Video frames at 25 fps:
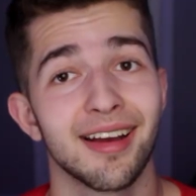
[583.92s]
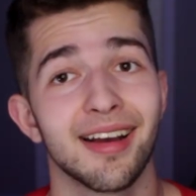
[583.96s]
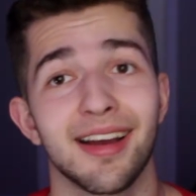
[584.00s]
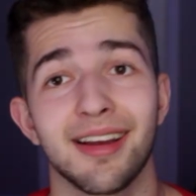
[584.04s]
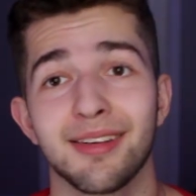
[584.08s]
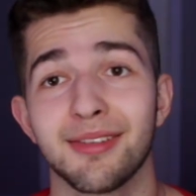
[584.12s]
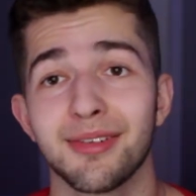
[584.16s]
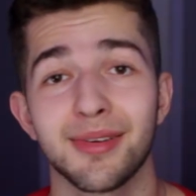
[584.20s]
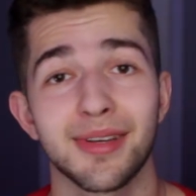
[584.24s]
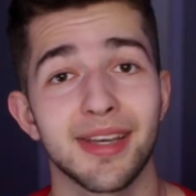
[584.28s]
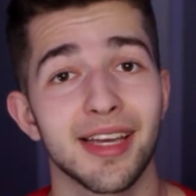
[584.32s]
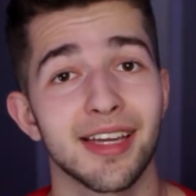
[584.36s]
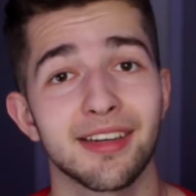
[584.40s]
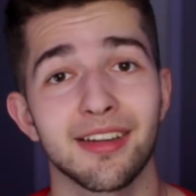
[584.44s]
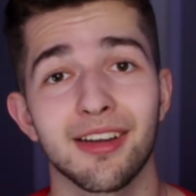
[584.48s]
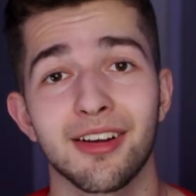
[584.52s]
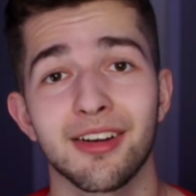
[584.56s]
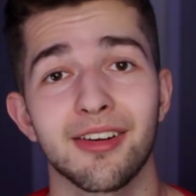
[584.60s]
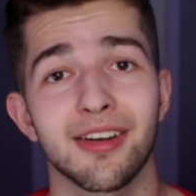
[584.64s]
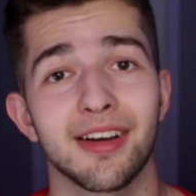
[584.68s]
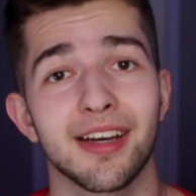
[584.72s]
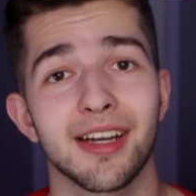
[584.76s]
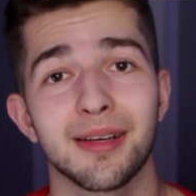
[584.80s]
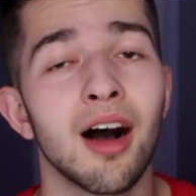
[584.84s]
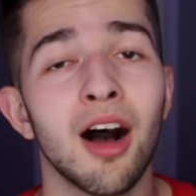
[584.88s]
I really can't talk
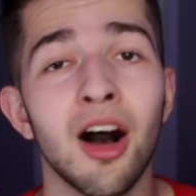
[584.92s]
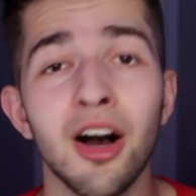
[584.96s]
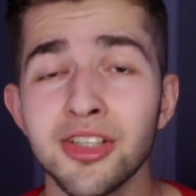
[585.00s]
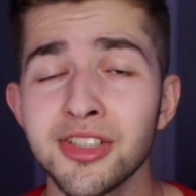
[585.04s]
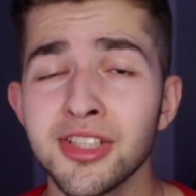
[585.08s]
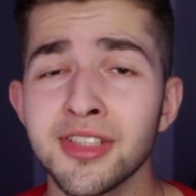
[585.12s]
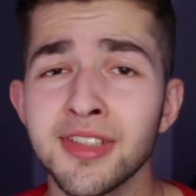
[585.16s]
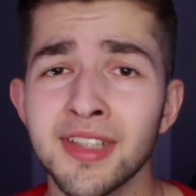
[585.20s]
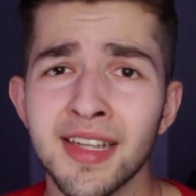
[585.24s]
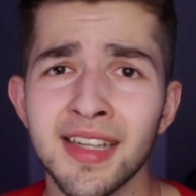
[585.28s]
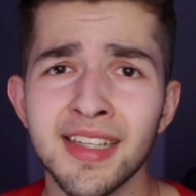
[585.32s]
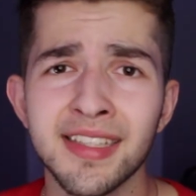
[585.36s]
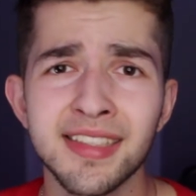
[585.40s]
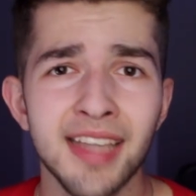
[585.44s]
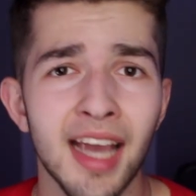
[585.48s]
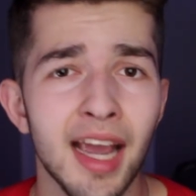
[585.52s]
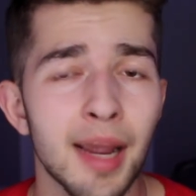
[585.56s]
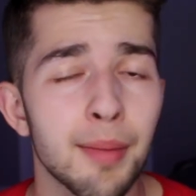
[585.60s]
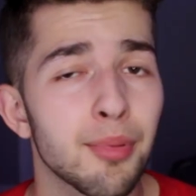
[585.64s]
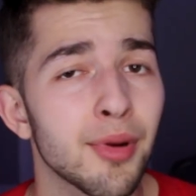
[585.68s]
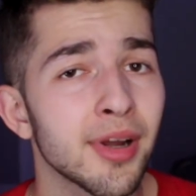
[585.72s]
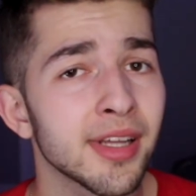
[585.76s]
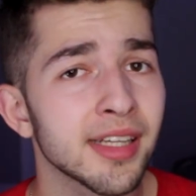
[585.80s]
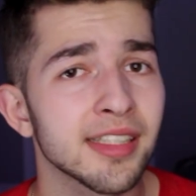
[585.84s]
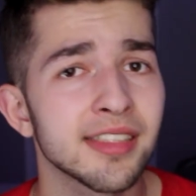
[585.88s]
right now. Also, did this guy
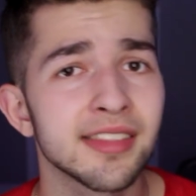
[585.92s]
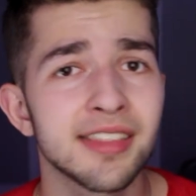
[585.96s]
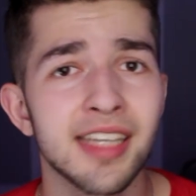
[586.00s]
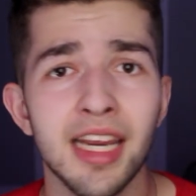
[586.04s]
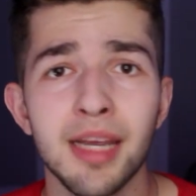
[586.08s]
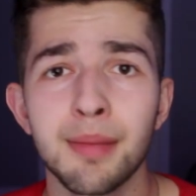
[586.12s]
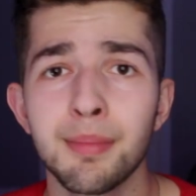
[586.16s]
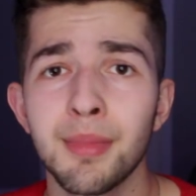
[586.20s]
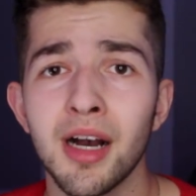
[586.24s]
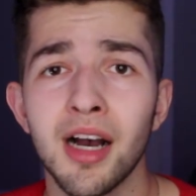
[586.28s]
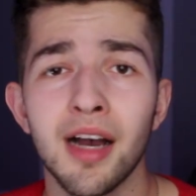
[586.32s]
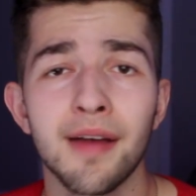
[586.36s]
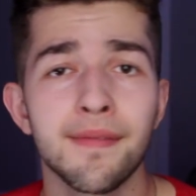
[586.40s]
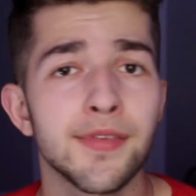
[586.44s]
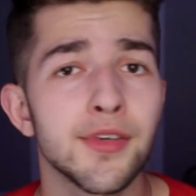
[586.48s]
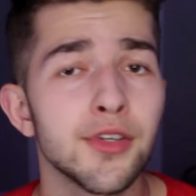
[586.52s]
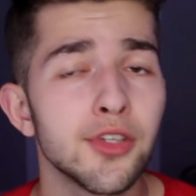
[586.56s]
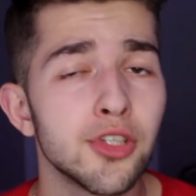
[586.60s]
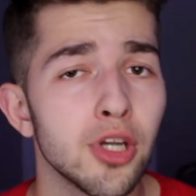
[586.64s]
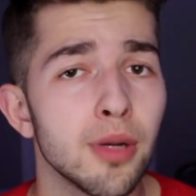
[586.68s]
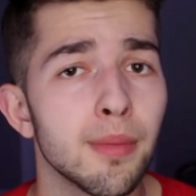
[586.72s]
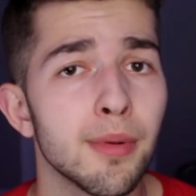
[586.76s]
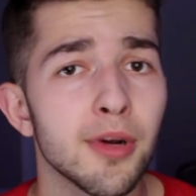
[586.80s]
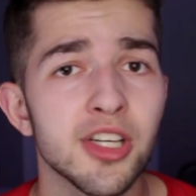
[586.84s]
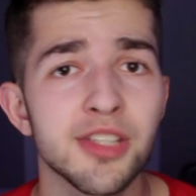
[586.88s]
break the stigma of
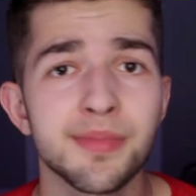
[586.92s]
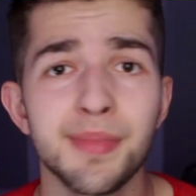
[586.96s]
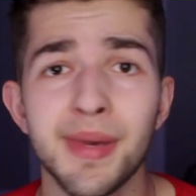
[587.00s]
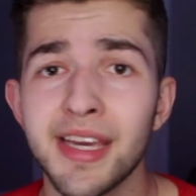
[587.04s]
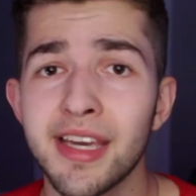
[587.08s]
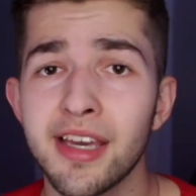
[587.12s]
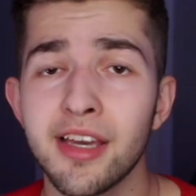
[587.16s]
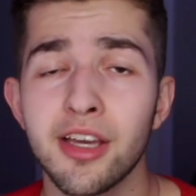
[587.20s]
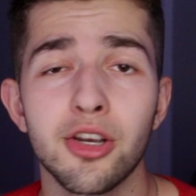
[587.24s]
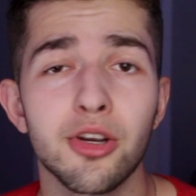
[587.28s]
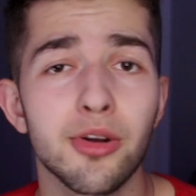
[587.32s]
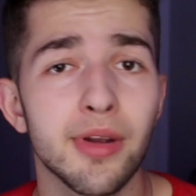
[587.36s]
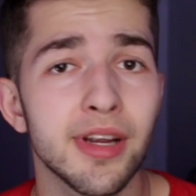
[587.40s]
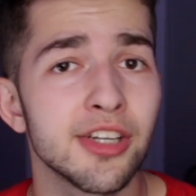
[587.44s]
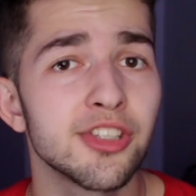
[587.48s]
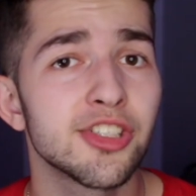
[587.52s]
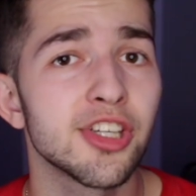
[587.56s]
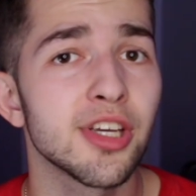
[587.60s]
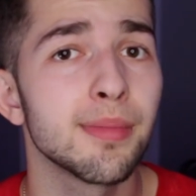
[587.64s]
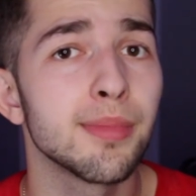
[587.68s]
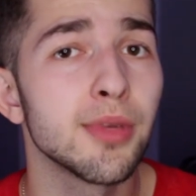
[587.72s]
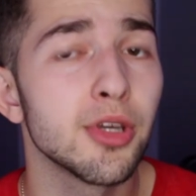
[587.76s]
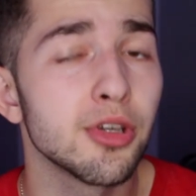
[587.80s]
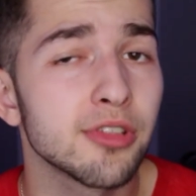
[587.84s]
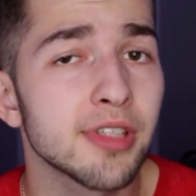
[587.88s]
YouTubers making
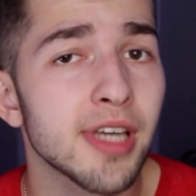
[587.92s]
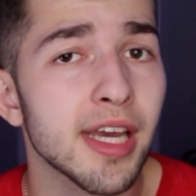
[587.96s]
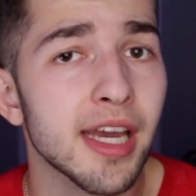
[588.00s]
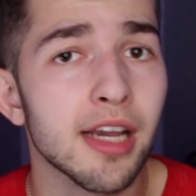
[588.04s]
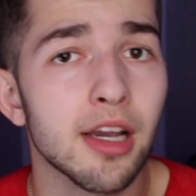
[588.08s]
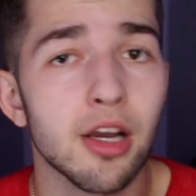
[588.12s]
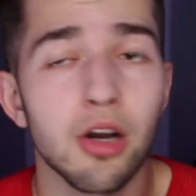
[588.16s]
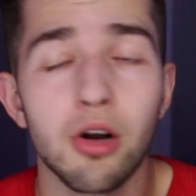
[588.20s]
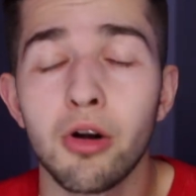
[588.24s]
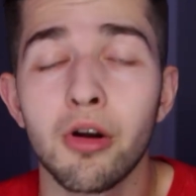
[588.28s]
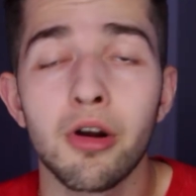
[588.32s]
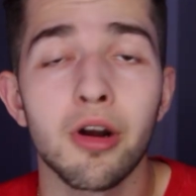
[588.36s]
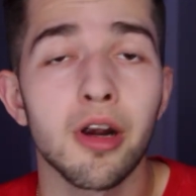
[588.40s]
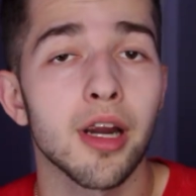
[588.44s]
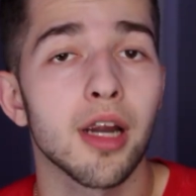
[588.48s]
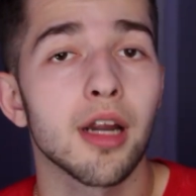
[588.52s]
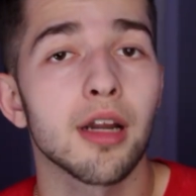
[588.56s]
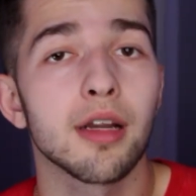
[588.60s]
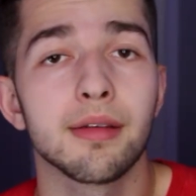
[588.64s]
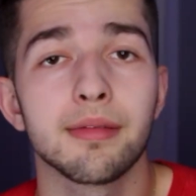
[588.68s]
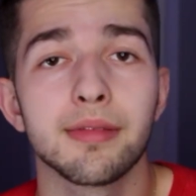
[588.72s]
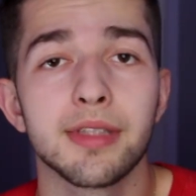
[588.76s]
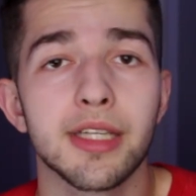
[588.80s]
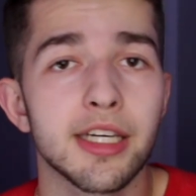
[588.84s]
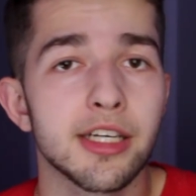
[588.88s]
cringy music,
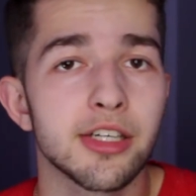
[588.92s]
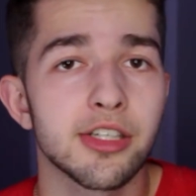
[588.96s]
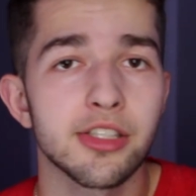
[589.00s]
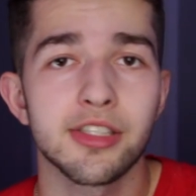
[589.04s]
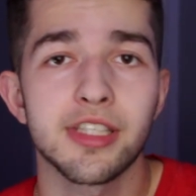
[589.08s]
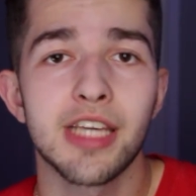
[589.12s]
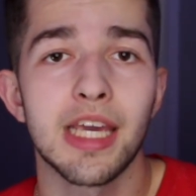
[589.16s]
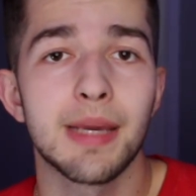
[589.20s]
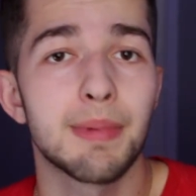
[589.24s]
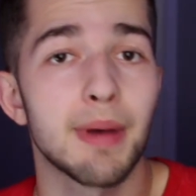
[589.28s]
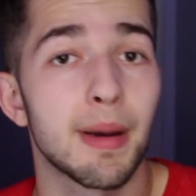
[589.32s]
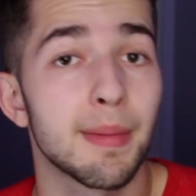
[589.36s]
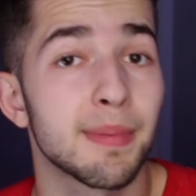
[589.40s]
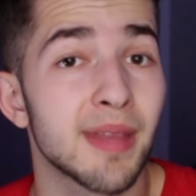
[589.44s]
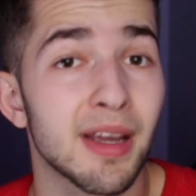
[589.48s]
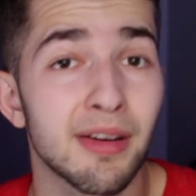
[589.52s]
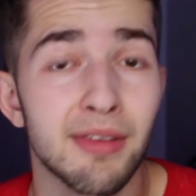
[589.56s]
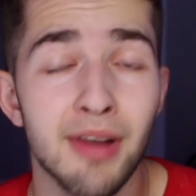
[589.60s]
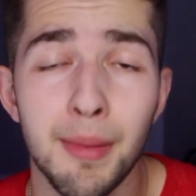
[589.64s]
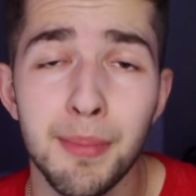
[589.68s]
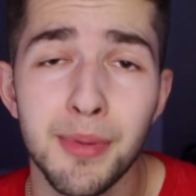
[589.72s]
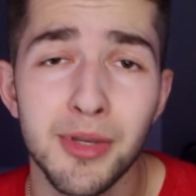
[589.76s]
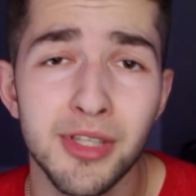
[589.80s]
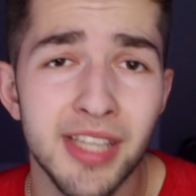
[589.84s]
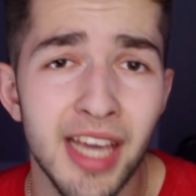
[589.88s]
or did he just keep up that
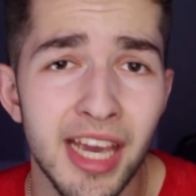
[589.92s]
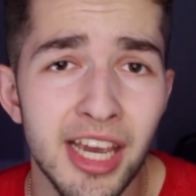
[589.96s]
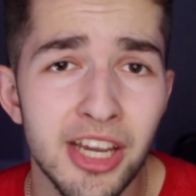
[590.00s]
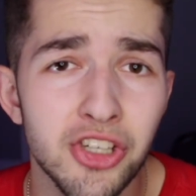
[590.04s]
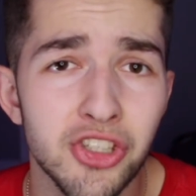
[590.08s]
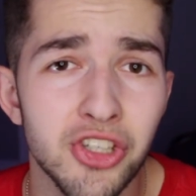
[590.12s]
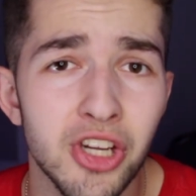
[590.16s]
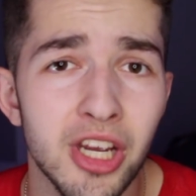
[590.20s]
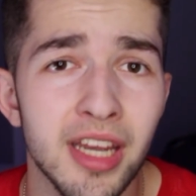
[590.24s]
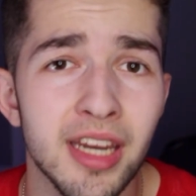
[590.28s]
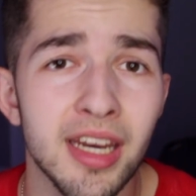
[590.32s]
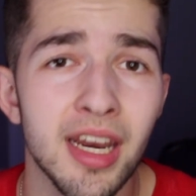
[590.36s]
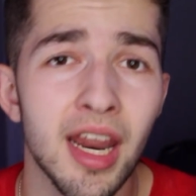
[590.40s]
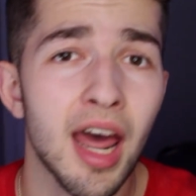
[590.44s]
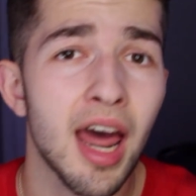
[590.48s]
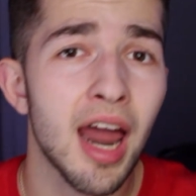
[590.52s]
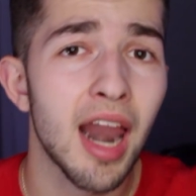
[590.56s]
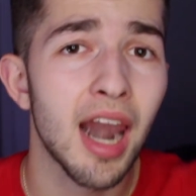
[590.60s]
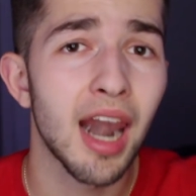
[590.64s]
reputation?